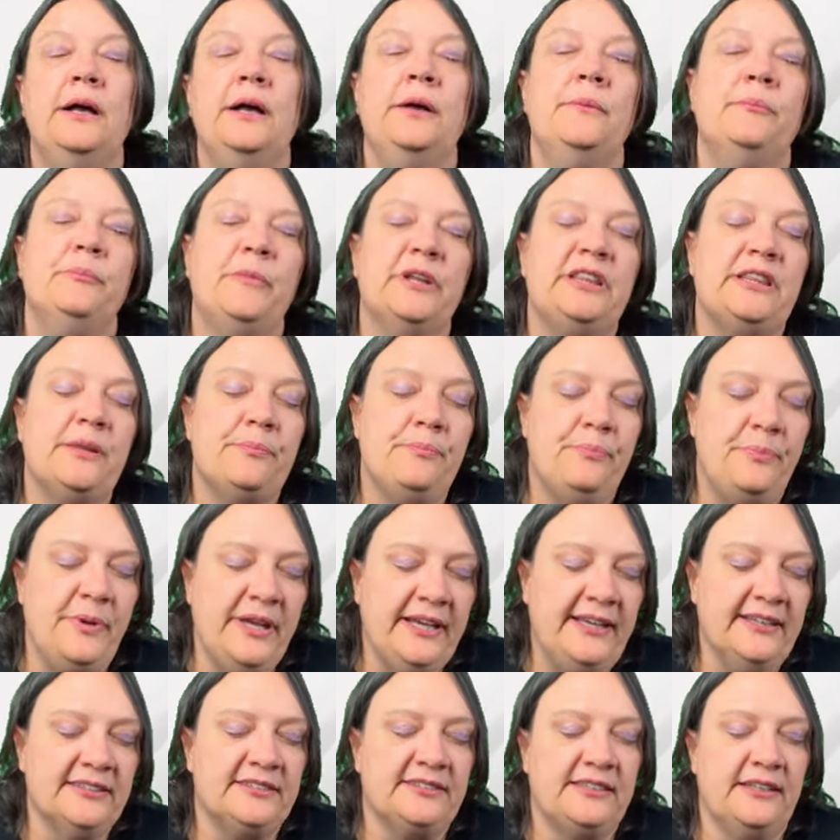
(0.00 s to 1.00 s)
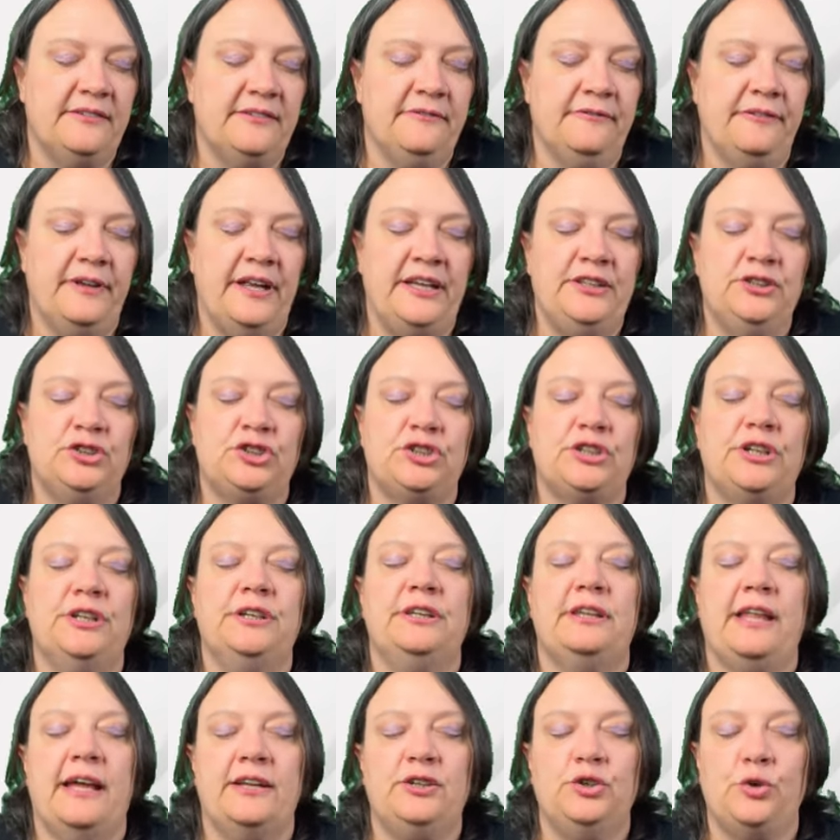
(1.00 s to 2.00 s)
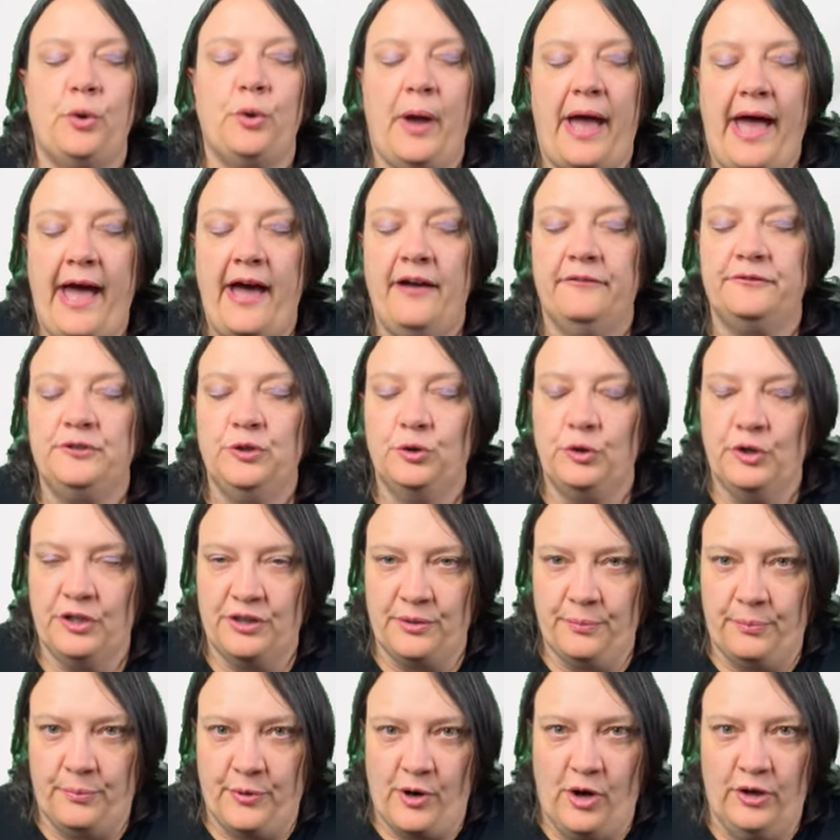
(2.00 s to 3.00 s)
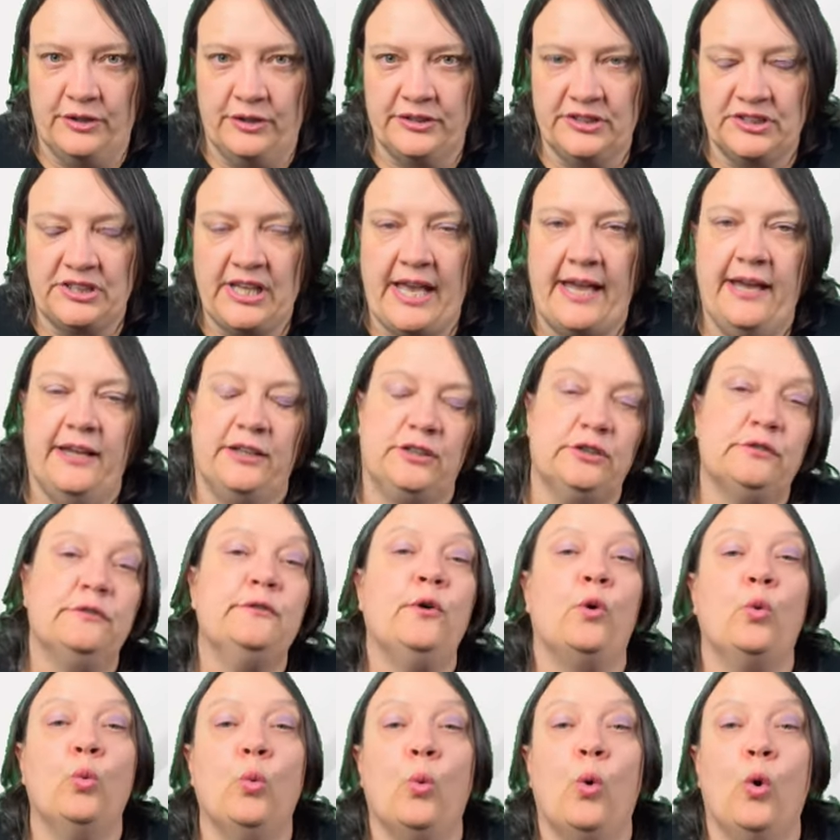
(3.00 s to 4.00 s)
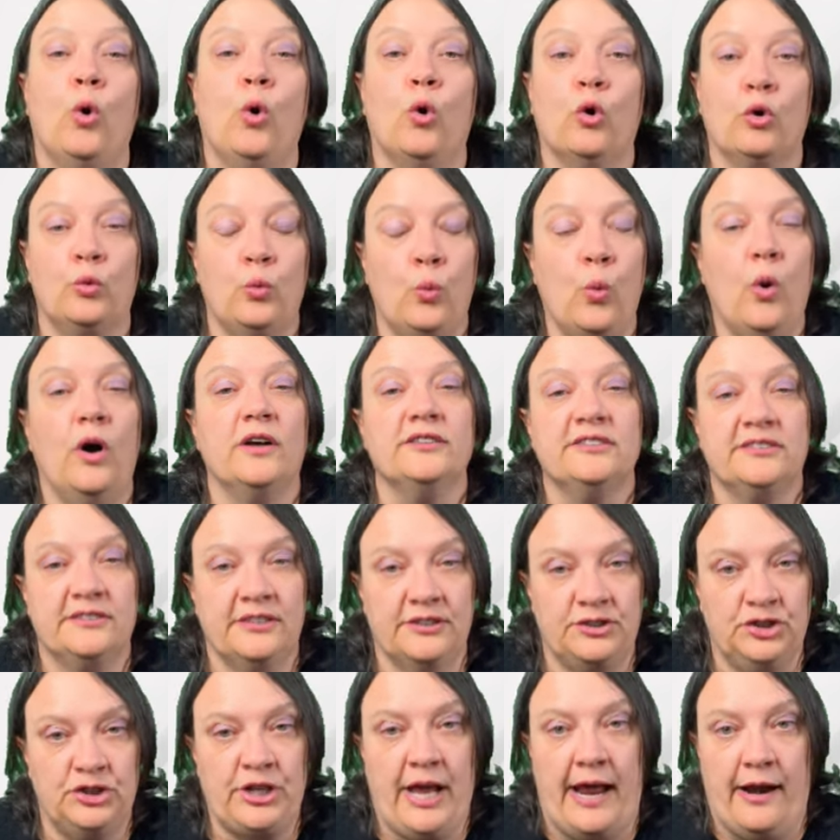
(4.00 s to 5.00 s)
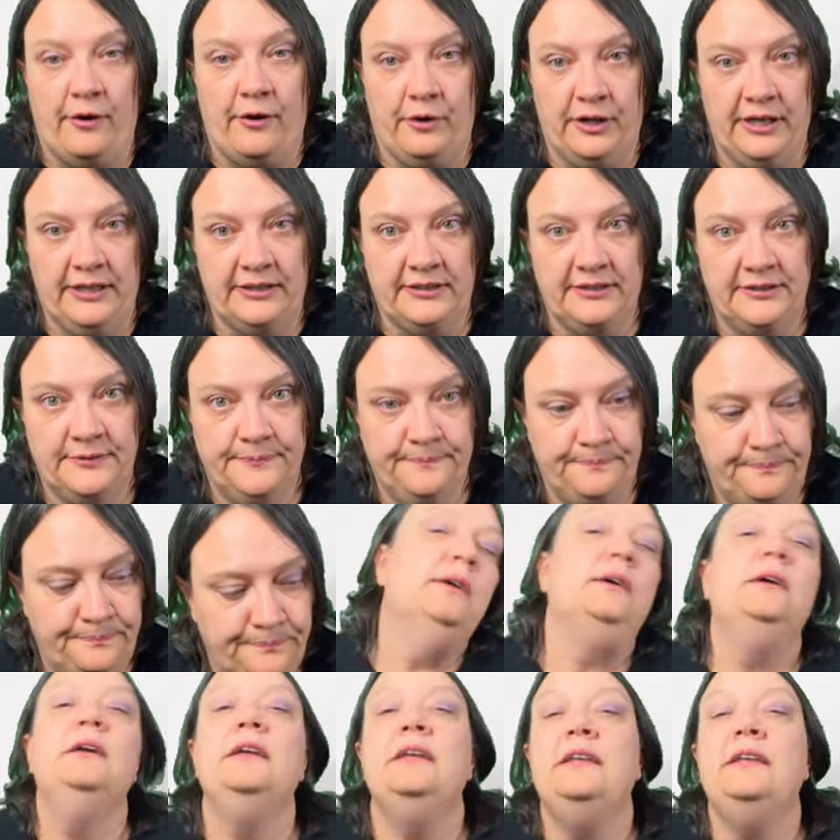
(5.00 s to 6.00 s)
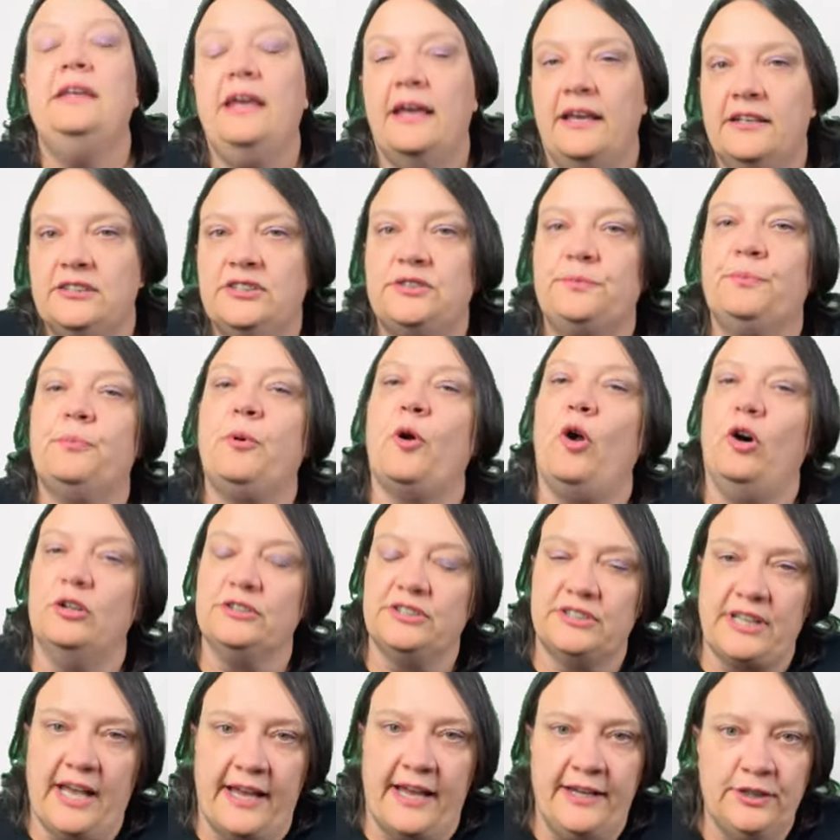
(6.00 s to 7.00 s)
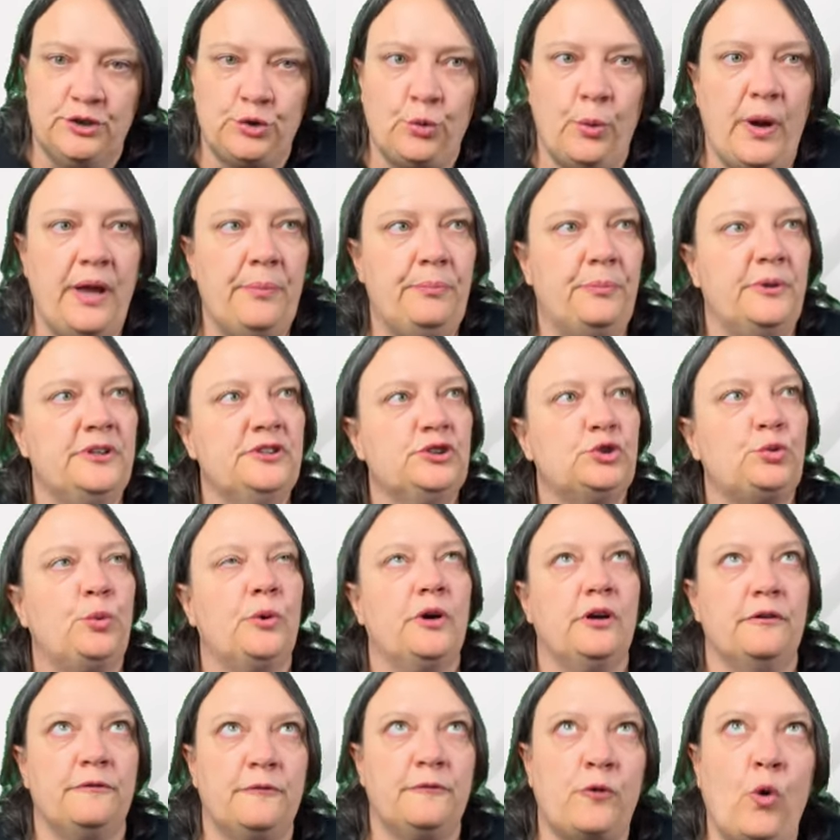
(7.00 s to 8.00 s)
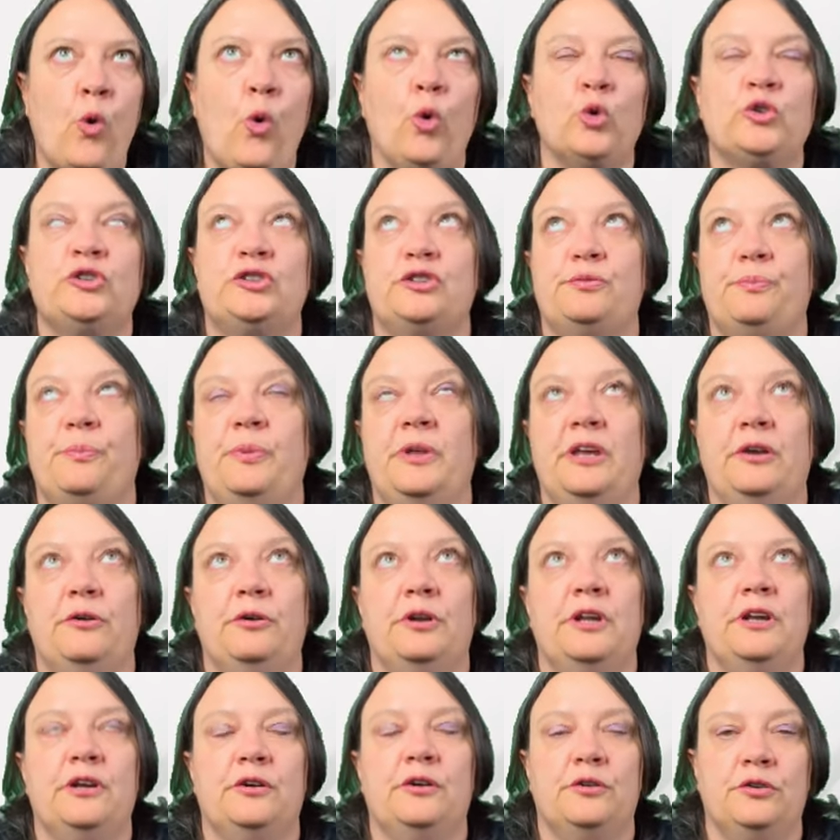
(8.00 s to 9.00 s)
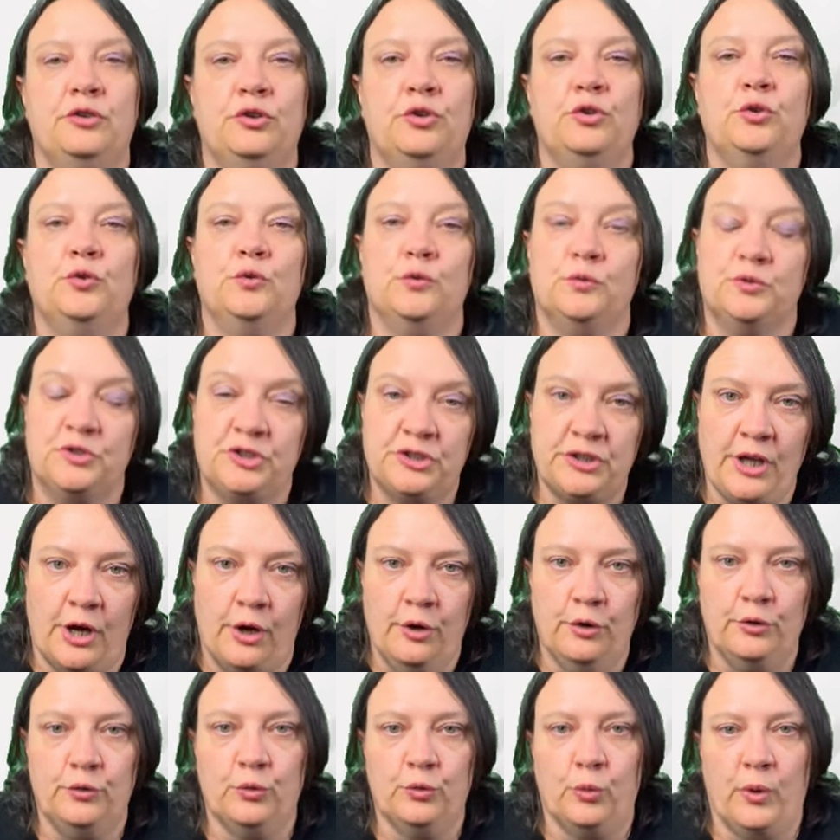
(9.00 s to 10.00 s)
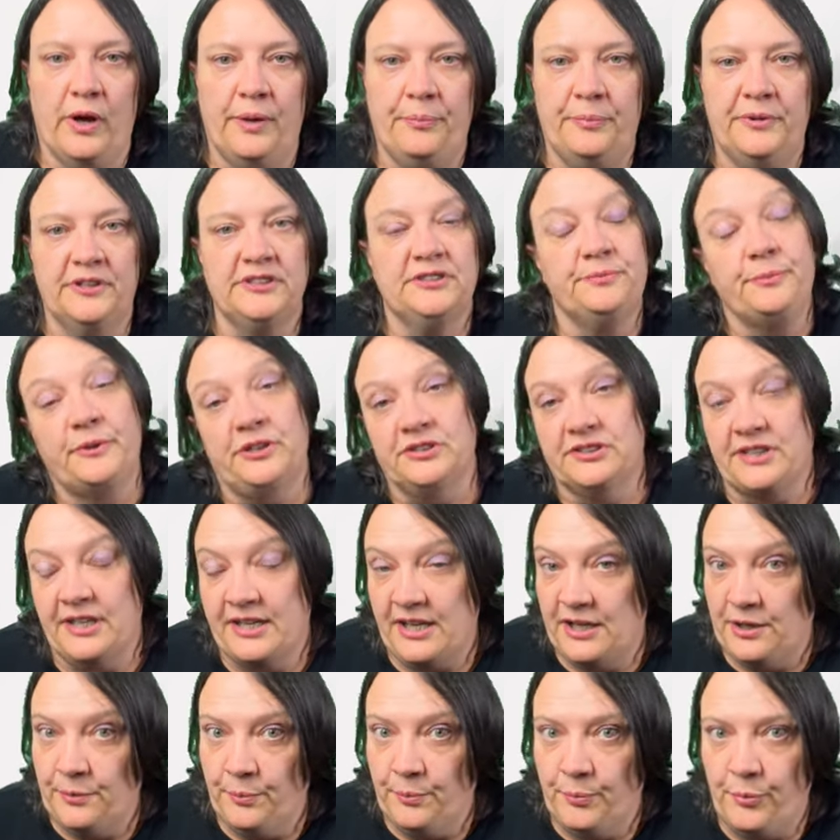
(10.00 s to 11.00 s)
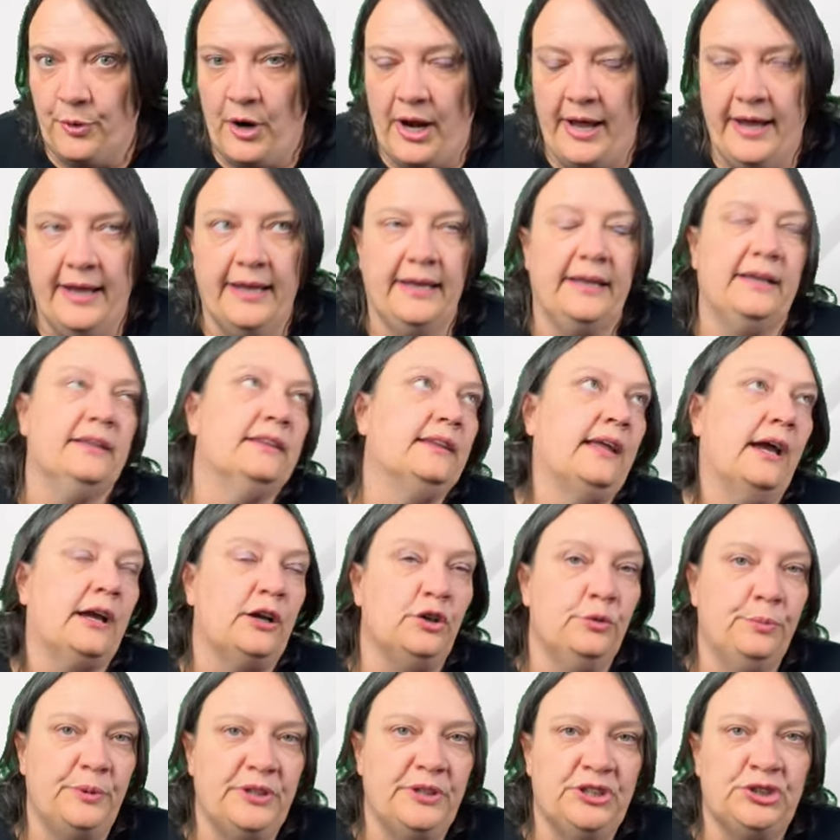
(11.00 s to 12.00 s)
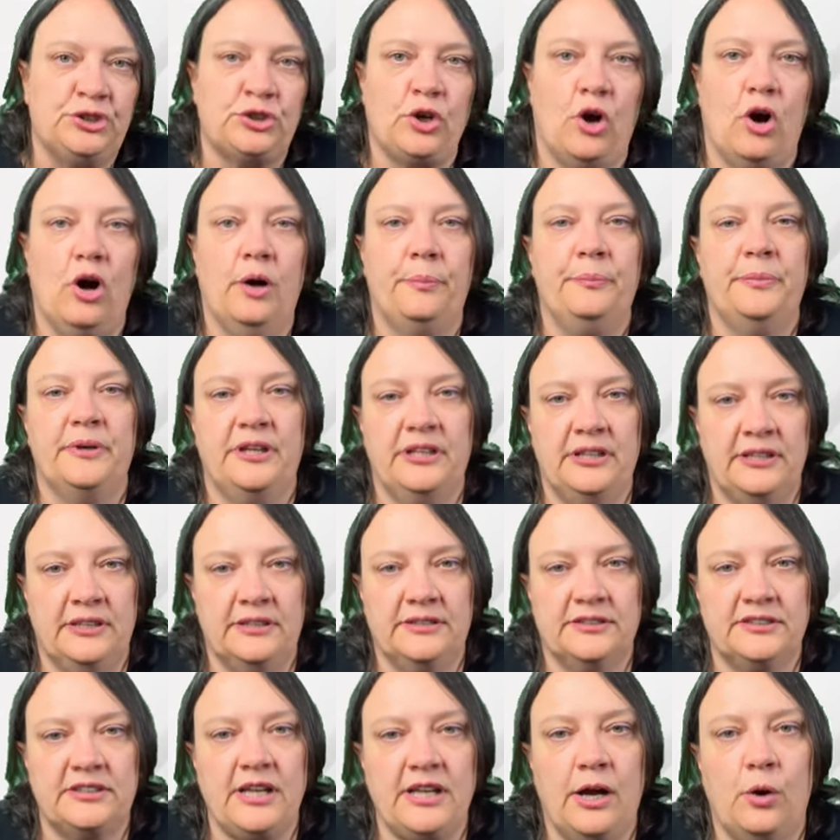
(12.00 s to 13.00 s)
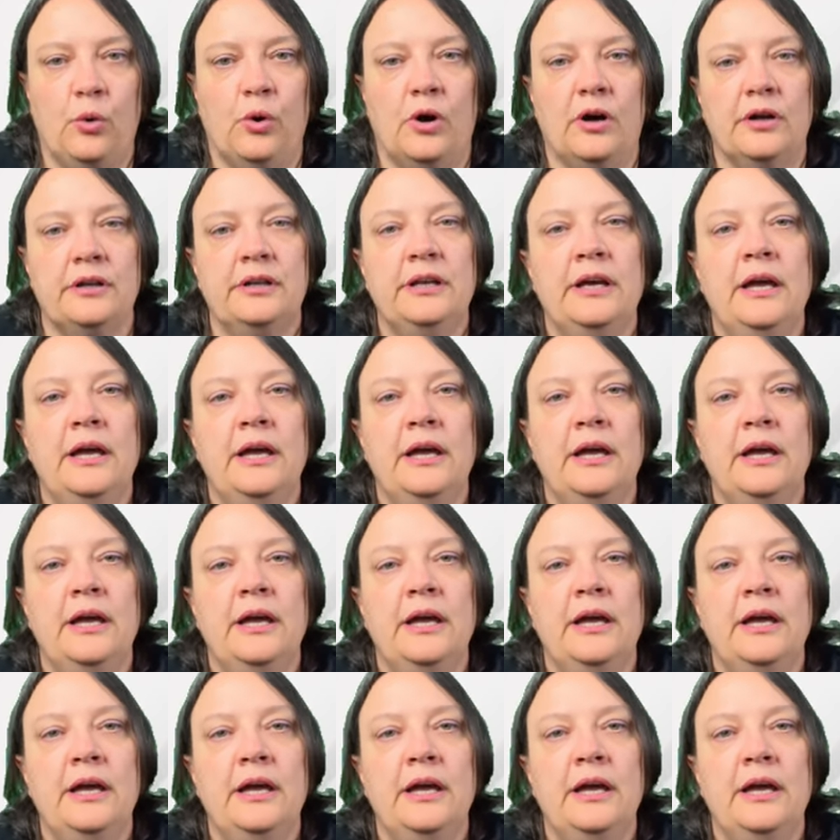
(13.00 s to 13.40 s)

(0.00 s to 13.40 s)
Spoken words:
But the biggest invention that you have during the Bronze Age for war was the chariot. Yes, Bronze Age weapons were, of course, superior to stone weapons because they didn't break and they could be sharpened and so on.